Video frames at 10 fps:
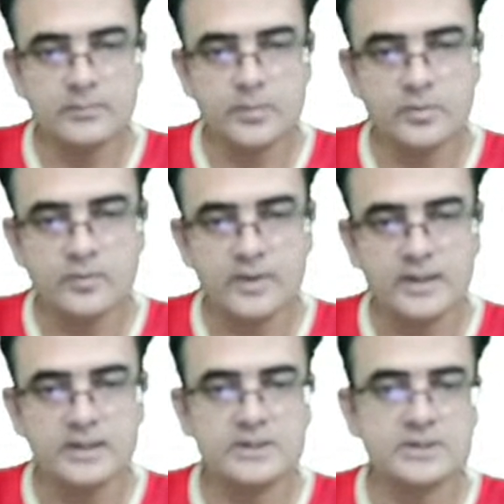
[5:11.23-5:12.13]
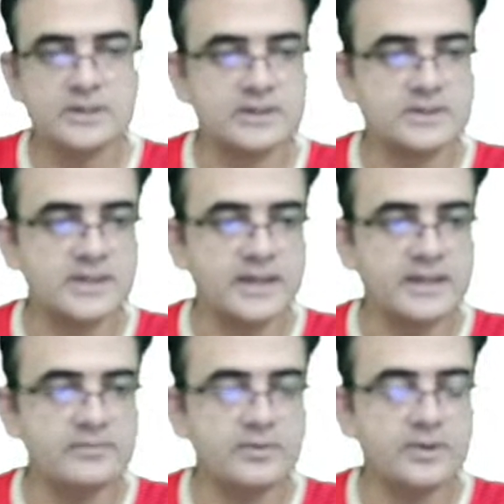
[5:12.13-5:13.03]
provides a site
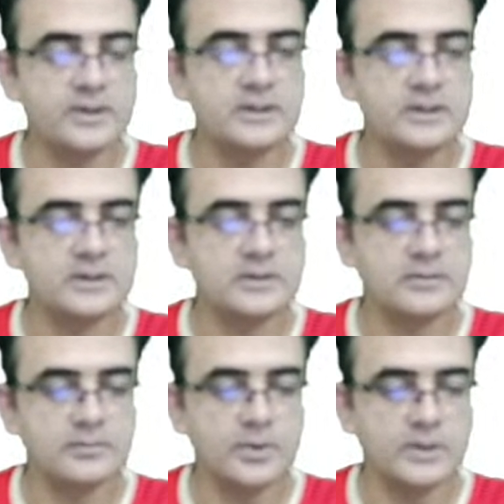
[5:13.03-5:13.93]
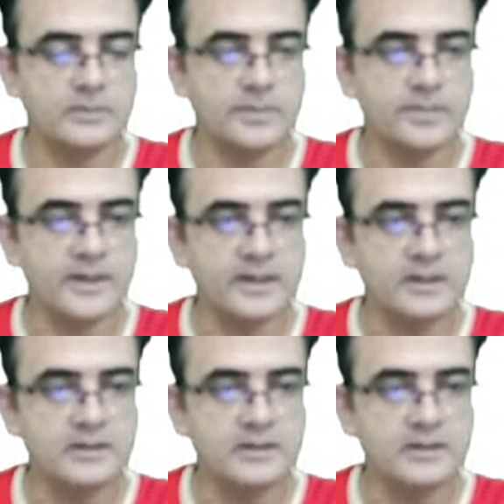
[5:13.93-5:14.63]
for the polypeptide